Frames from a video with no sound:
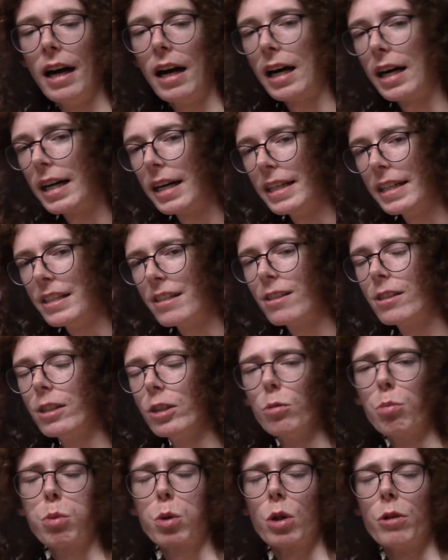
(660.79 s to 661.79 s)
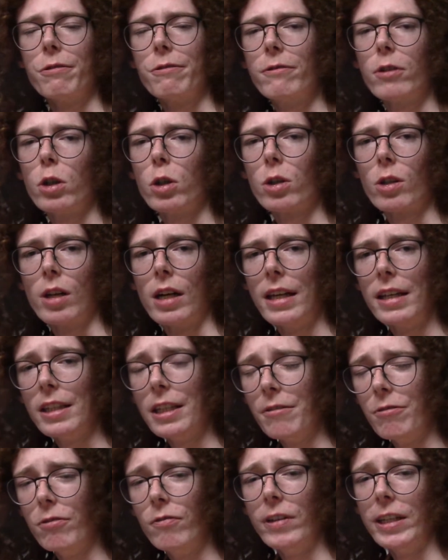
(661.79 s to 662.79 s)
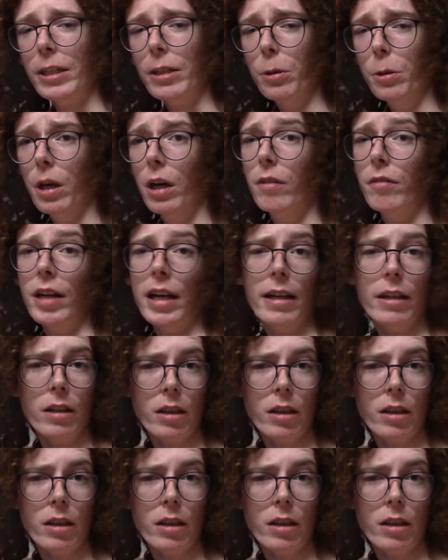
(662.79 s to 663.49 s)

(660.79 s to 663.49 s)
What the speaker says: I still prefer the feel of a